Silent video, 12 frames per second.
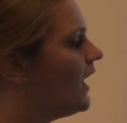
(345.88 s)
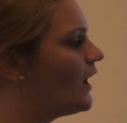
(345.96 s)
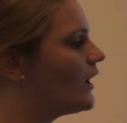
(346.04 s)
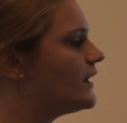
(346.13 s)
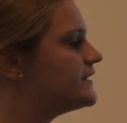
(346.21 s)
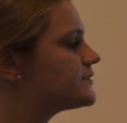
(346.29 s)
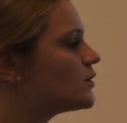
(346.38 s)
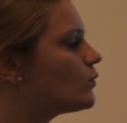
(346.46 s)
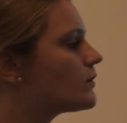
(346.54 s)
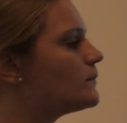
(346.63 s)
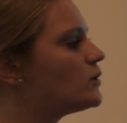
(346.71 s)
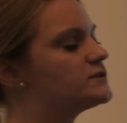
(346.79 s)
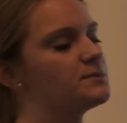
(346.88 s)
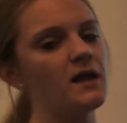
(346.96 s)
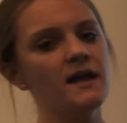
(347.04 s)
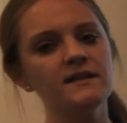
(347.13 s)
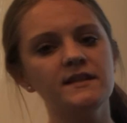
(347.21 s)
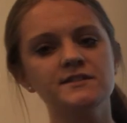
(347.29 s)
All right, so we're
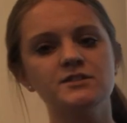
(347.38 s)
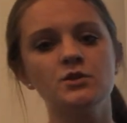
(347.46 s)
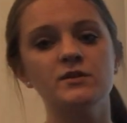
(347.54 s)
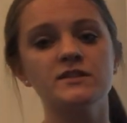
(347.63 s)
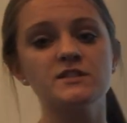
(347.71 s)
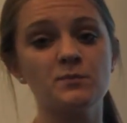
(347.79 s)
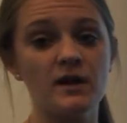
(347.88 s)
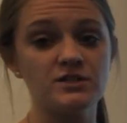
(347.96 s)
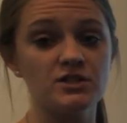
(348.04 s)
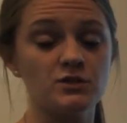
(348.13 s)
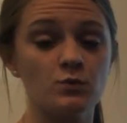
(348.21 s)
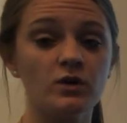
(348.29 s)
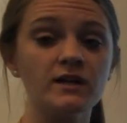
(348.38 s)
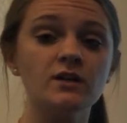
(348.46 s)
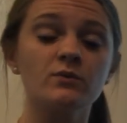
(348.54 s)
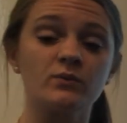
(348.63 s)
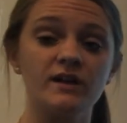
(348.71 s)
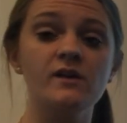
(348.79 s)
multiplying these two expressions. We're
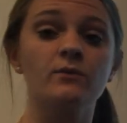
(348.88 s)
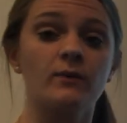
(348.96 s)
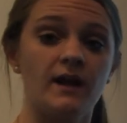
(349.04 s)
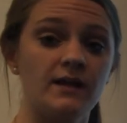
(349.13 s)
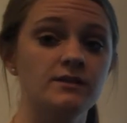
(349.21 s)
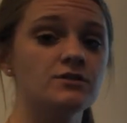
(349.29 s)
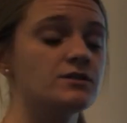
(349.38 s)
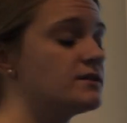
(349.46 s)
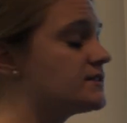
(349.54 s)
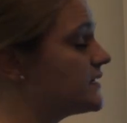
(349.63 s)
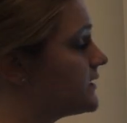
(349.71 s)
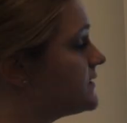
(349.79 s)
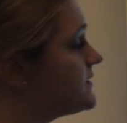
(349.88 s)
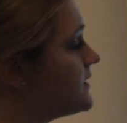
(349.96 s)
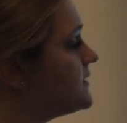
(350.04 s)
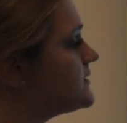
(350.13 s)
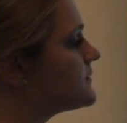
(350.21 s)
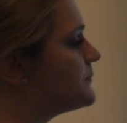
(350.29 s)
going to rearrange the
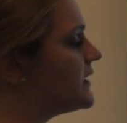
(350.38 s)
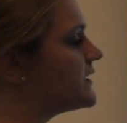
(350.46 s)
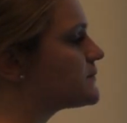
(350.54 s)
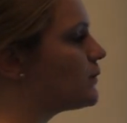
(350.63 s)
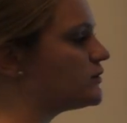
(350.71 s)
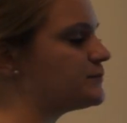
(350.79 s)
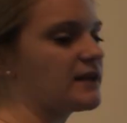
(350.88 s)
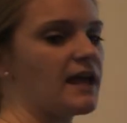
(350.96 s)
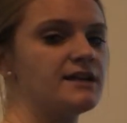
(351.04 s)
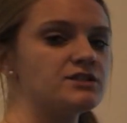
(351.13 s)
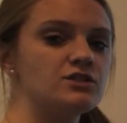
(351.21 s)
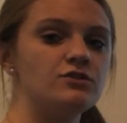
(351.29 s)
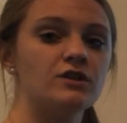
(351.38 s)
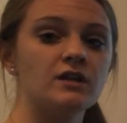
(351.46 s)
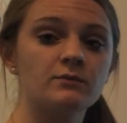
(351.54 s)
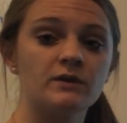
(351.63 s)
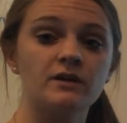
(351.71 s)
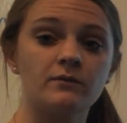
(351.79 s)
sentences because multiplication, you
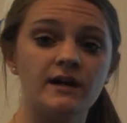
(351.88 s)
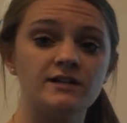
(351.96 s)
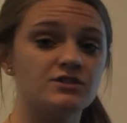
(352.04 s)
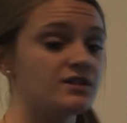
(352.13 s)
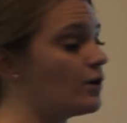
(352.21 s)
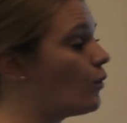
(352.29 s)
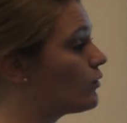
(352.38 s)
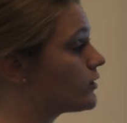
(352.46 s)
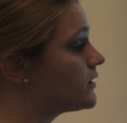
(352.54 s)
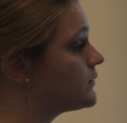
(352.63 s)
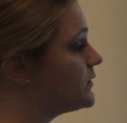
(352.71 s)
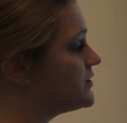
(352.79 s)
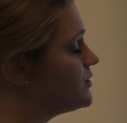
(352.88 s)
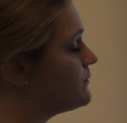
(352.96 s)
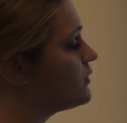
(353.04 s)
can rearrange the order in which you